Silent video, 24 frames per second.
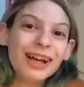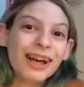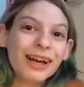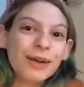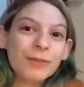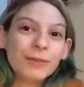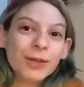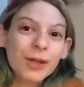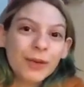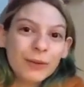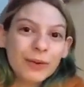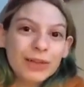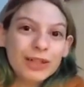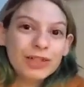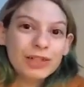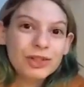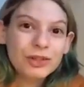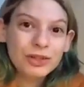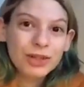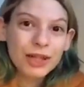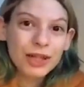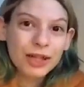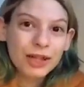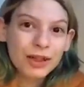I'm going
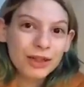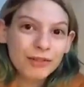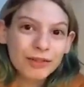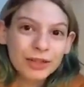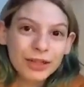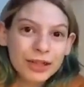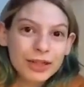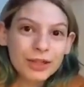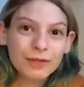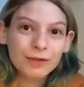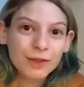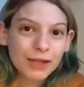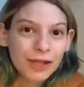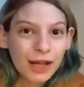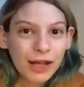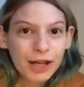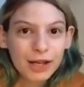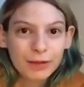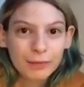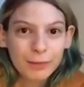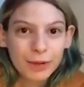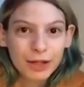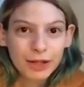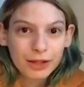to like three different
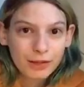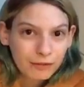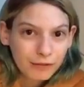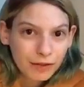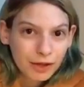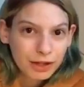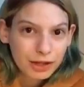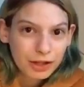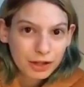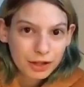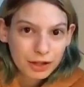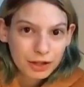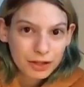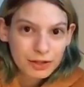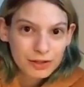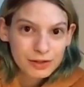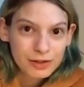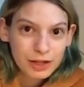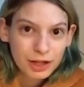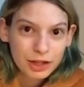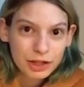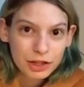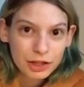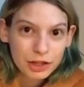anime conventions
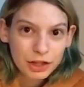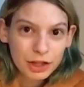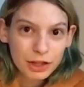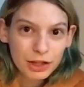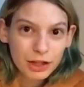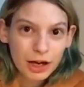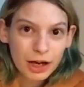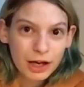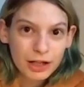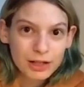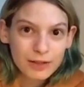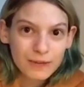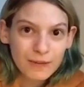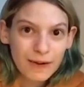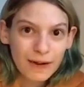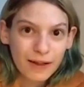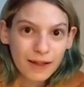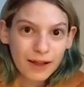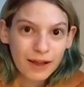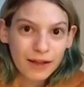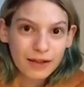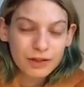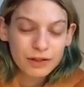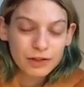next year, as
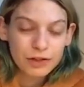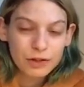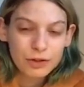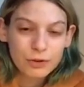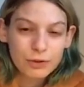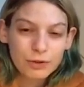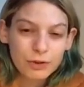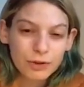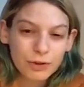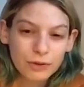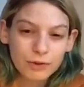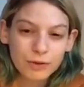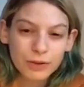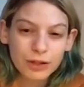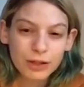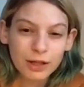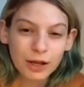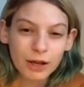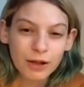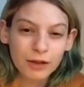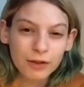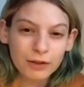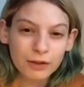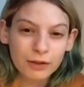well as two to three
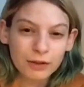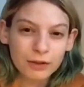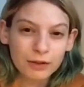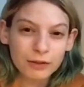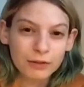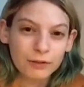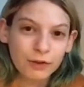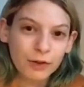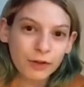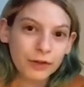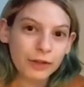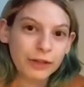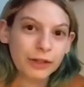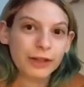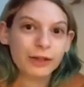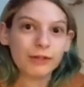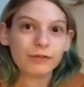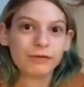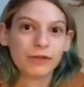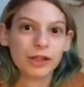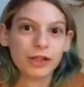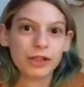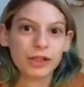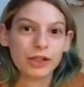other furry
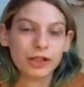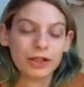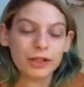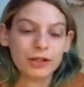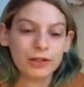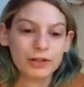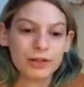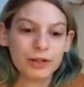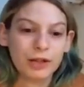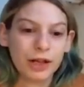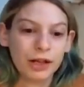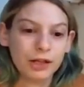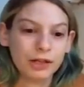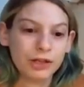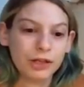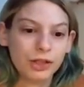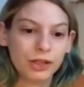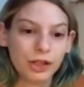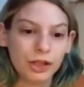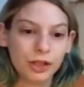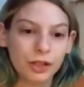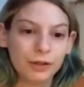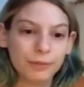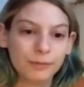conventions next
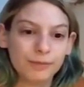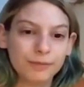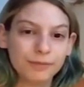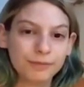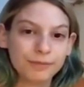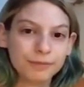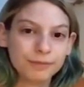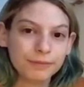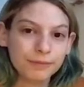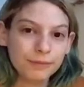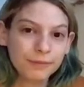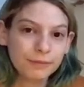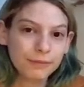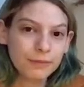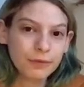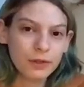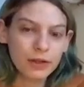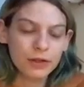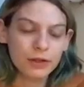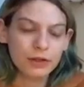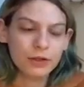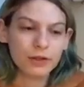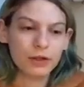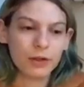year.
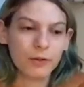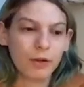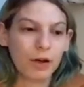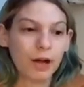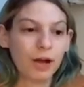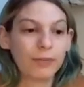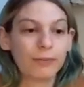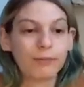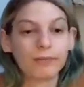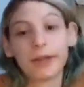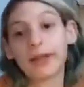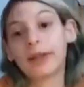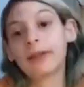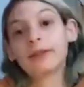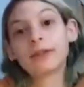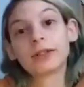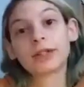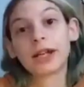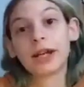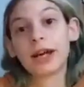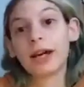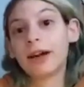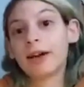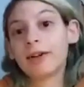So I'm bound
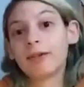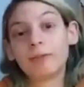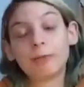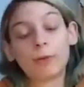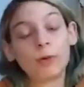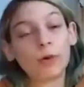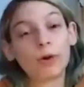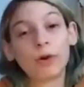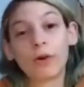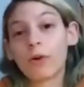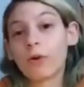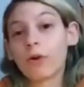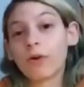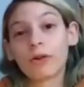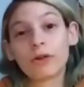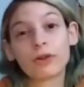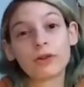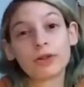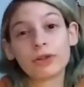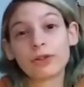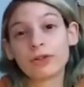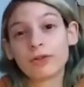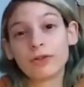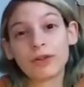to have more
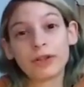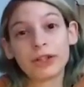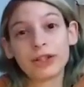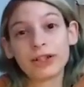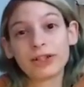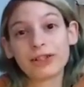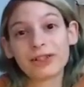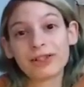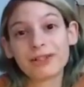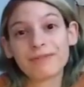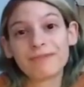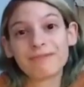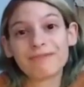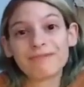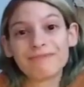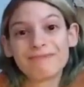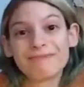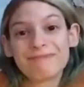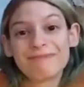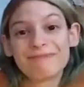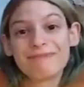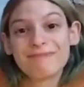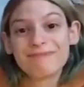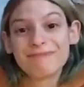horror stories.
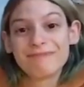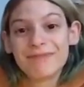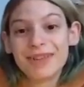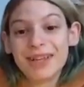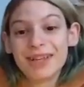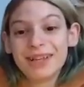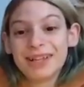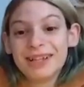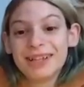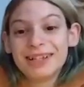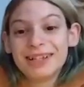uh,